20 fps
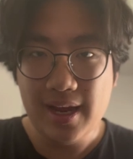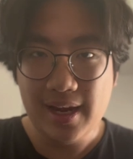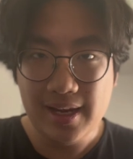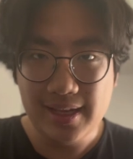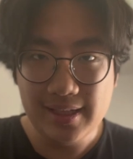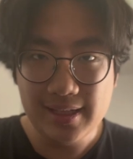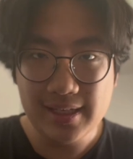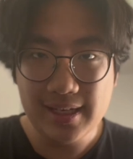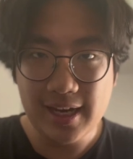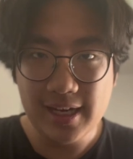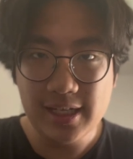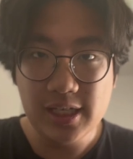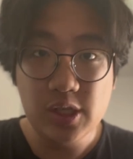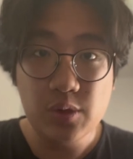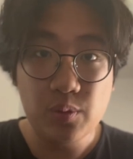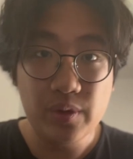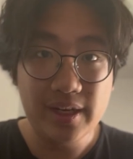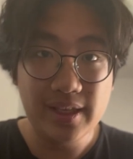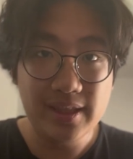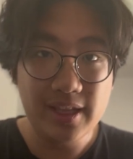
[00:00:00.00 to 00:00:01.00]
In this case,
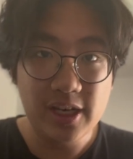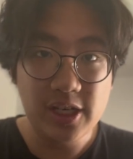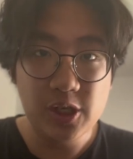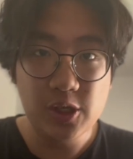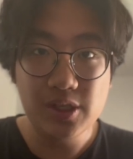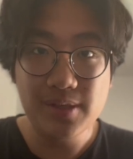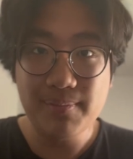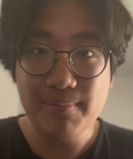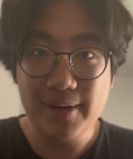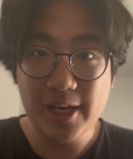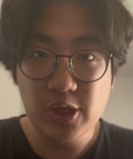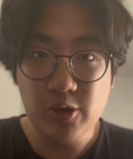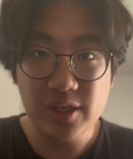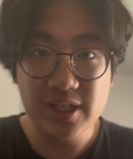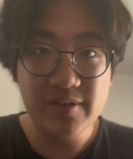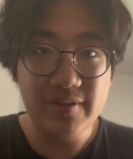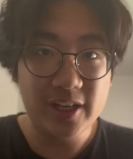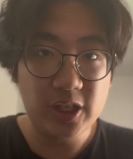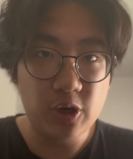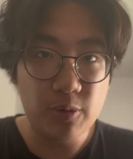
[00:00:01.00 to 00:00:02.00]
we can then use
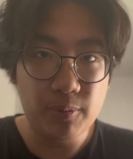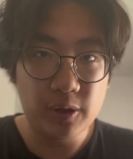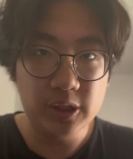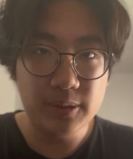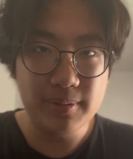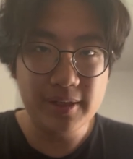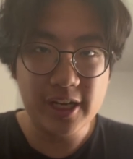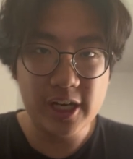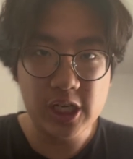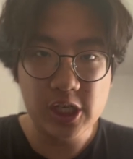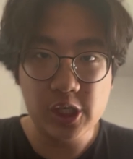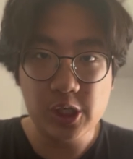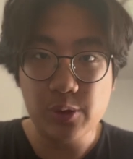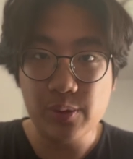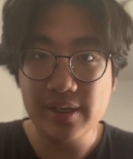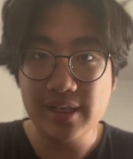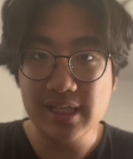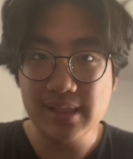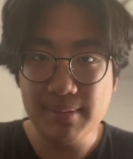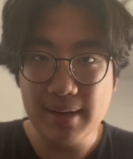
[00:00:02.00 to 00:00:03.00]
matrix vector multiplication to
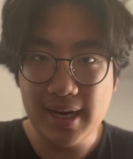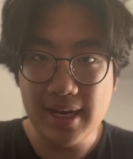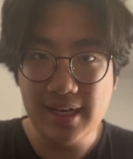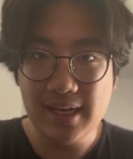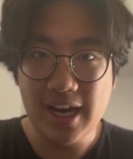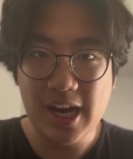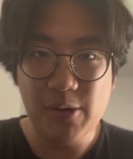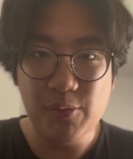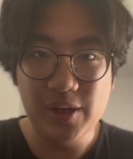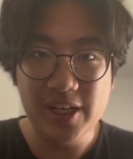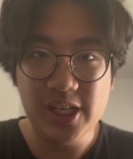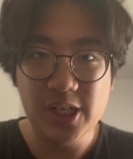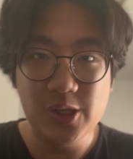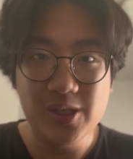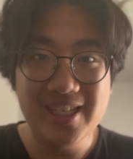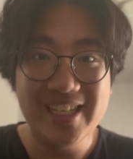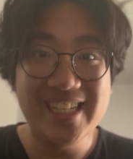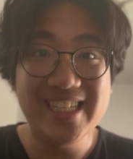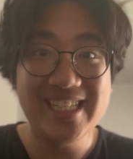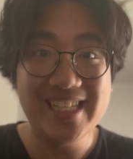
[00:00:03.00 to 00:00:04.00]
expand, and we can
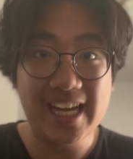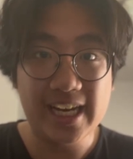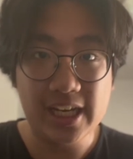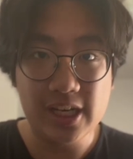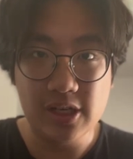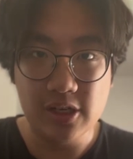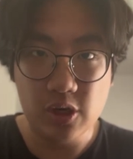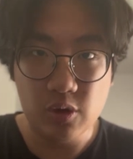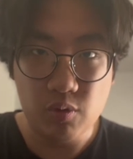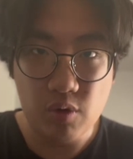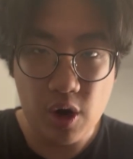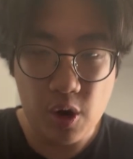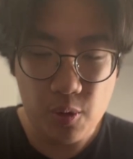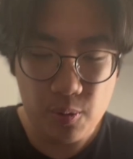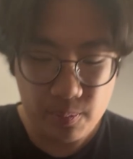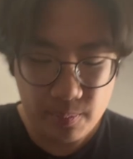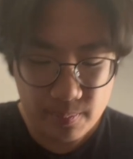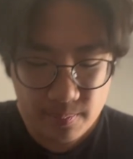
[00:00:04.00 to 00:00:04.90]
use the second row.